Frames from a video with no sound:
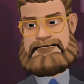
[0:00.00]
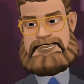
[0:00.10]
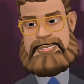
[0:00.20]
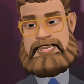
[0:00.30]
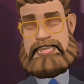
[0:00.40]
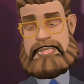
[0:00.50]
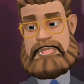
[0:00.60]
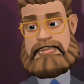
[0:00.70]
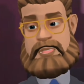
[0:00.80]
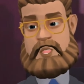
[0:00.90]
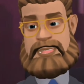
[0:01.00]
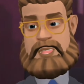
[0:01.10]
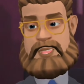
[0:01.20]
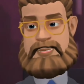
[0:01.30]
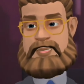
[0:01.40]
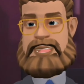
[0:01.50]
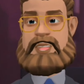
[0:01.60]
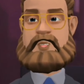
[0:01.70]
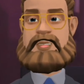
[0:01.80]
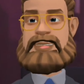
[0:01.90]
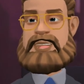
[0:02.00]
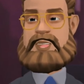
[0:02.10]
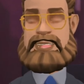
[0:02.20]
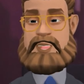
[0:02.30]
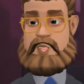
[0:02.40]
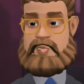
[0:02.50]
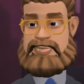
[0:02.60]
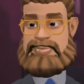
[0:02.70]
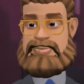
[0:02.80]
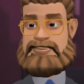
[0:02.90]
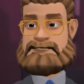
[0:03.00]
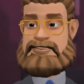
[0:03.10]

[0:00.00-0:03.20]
featuring the story you don't need to stick to a contract